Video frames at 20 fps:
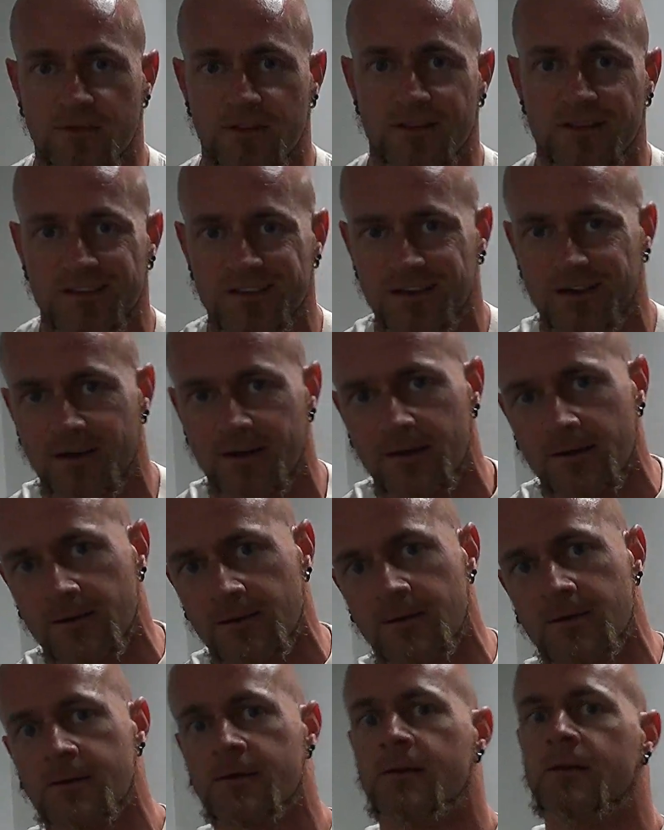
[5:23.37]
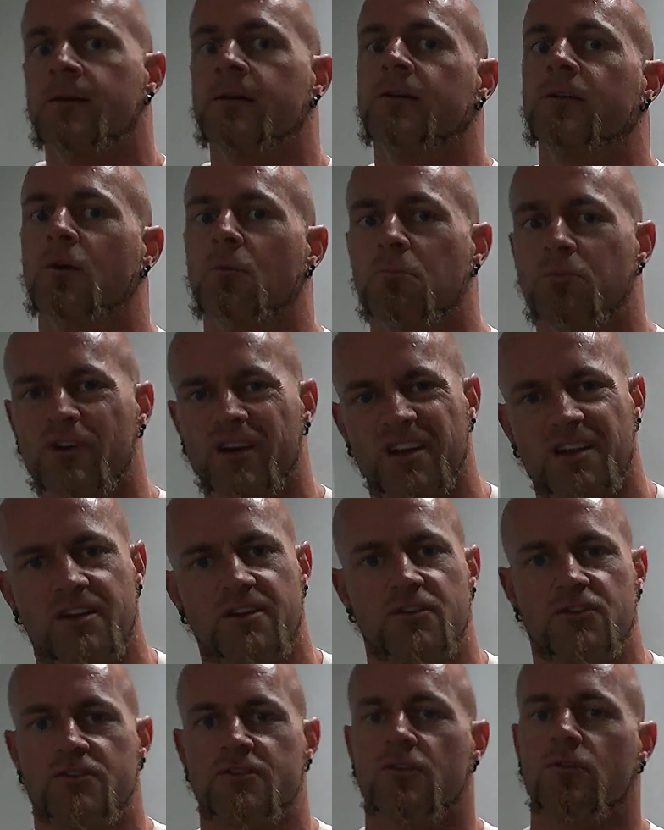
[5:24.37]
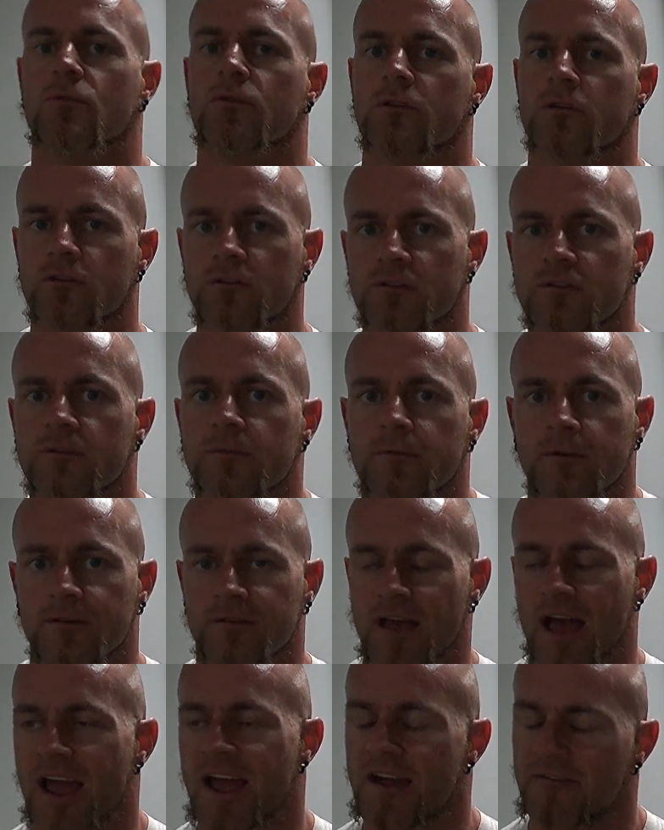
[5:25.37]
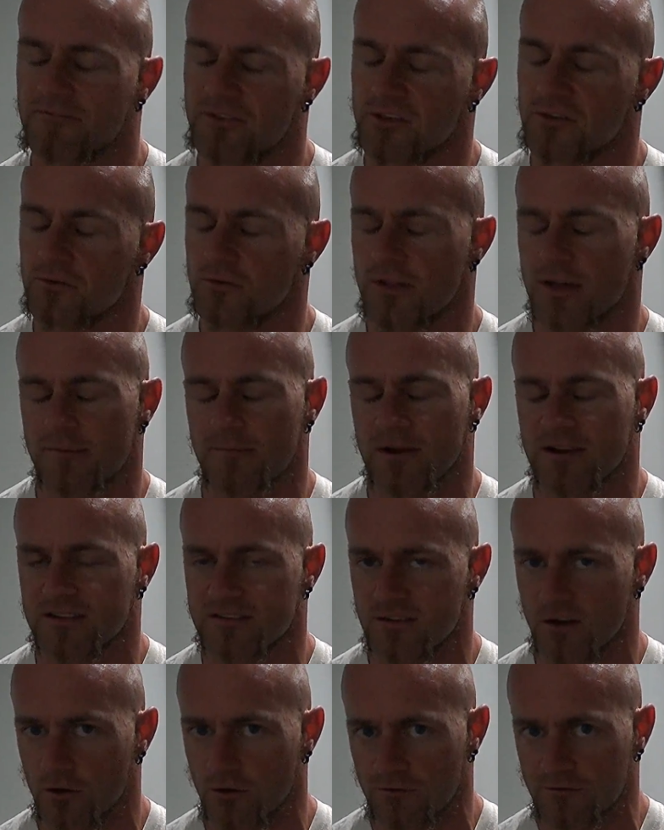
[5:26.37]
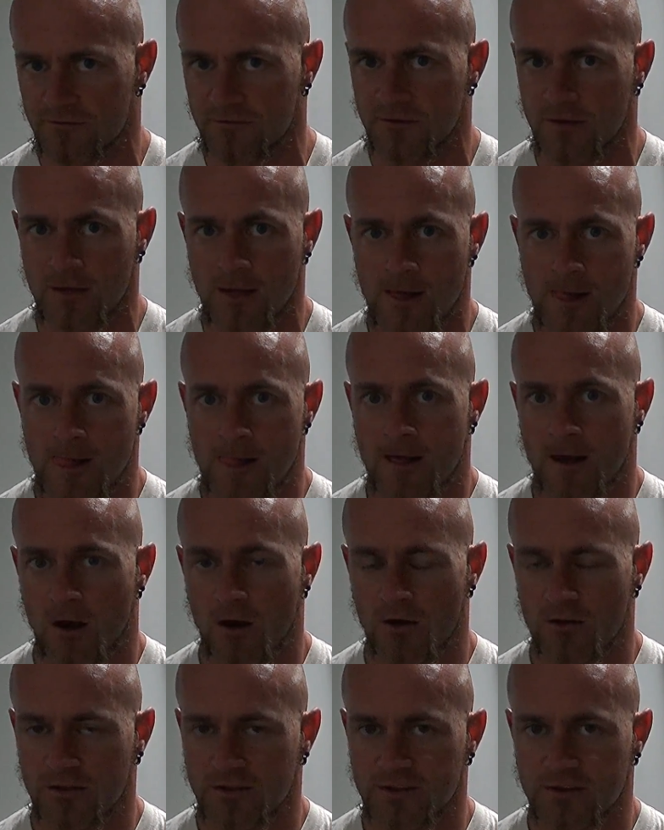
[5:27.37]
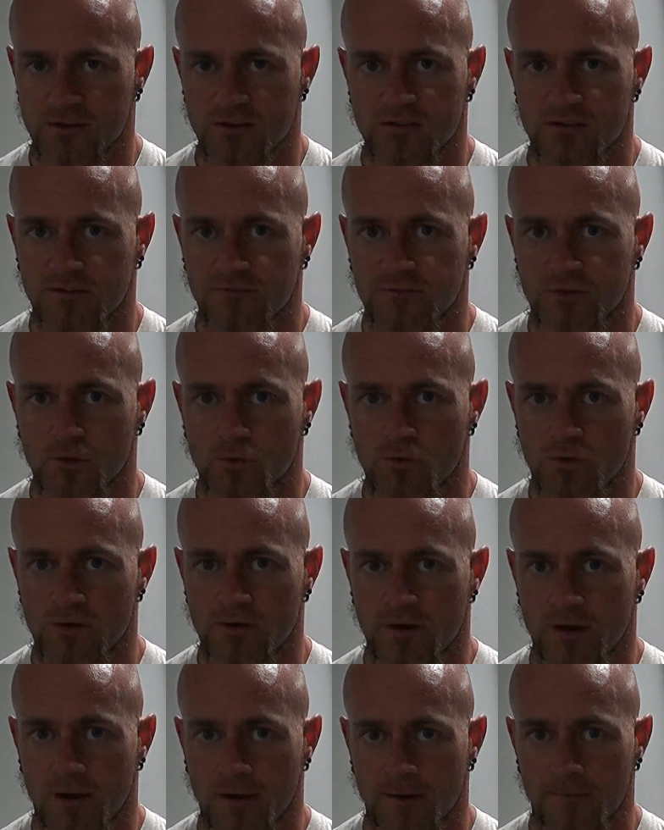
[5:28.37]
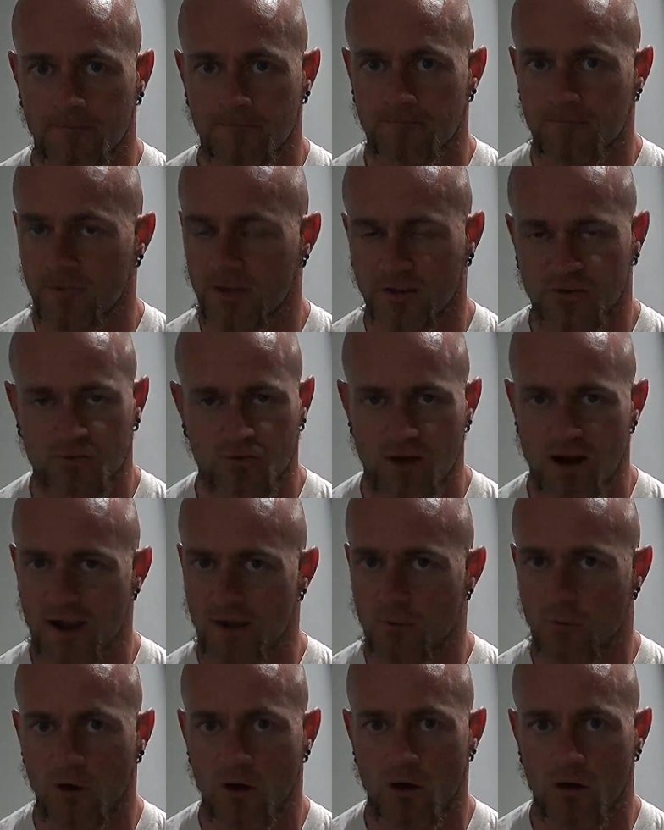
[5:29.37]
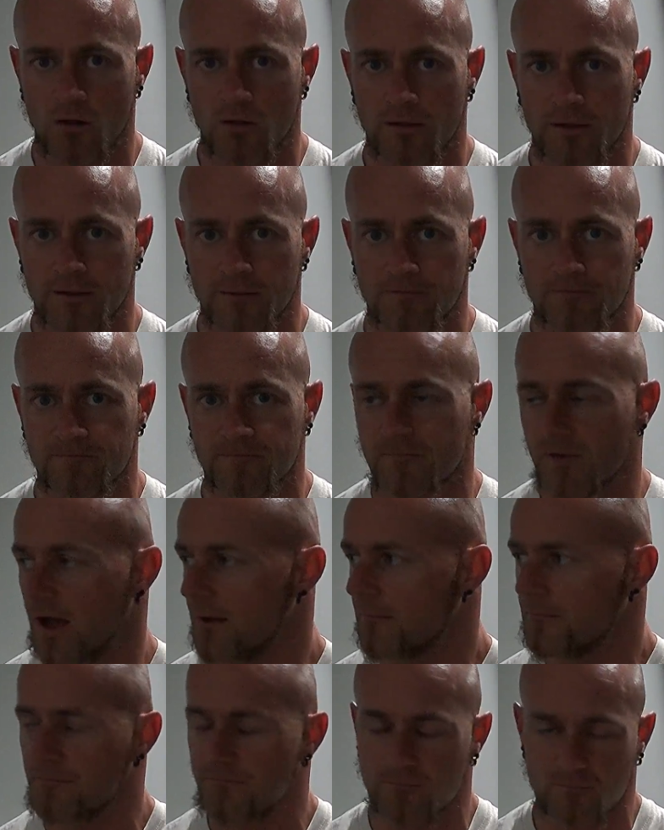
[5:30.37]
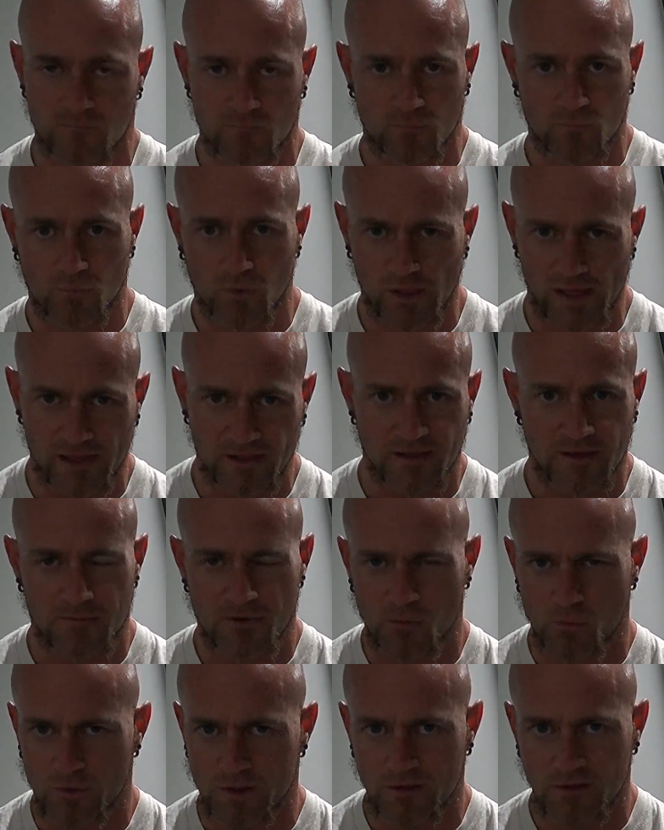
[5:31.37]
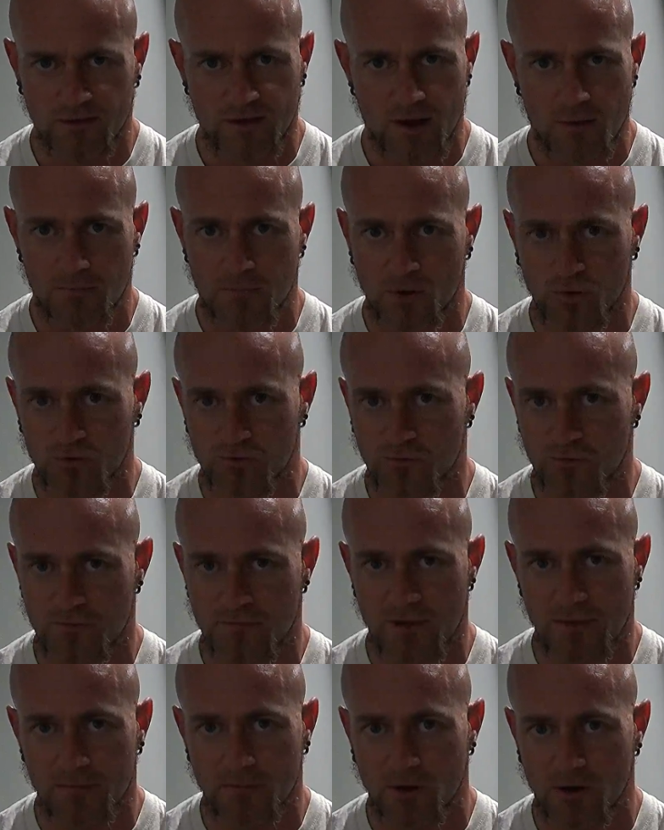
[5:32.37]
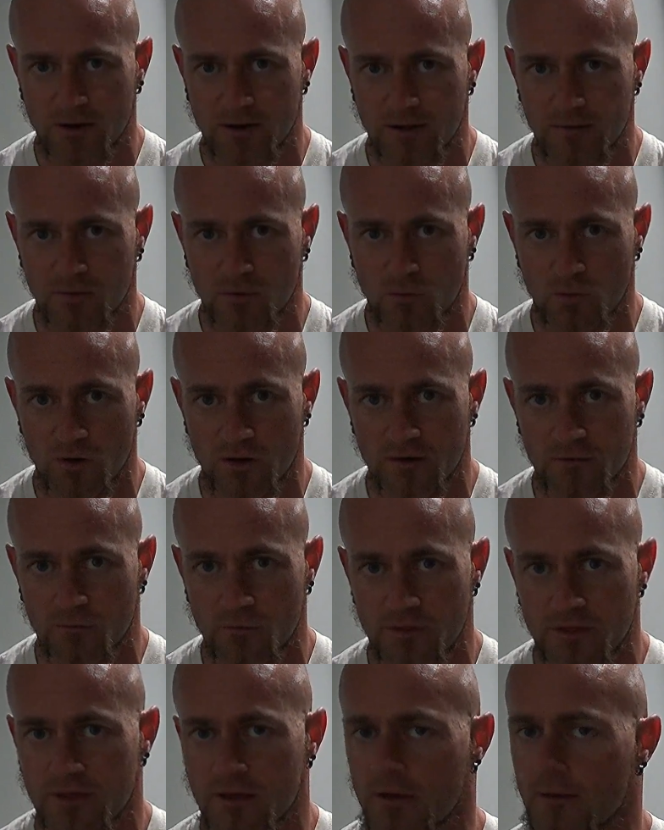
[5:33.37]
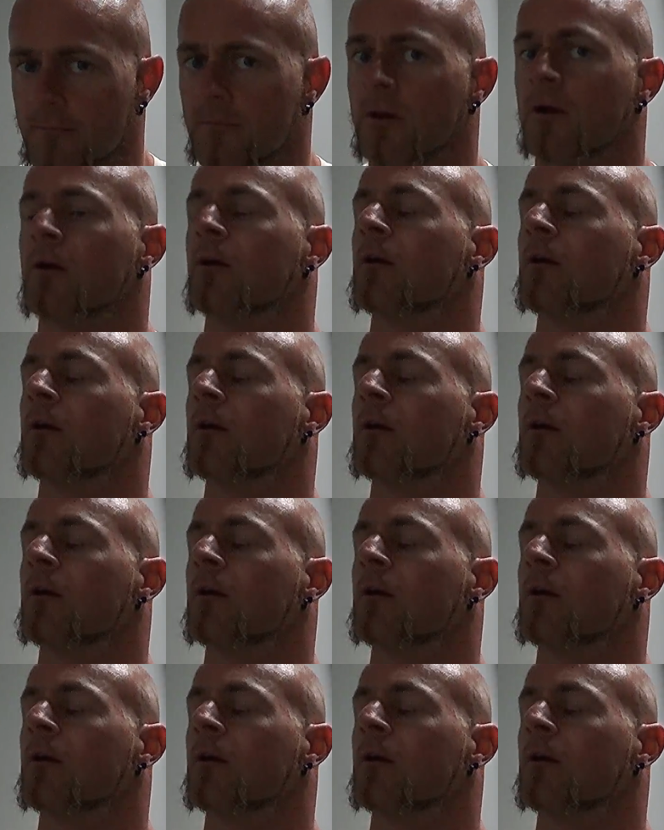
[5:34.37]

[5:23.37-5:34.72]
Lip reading: of the you know, bringing in your shoulders, because I have to do that myself. All the years of doing like drywall, and lately I've been wheeling out boats with my buddy. I've been working with him.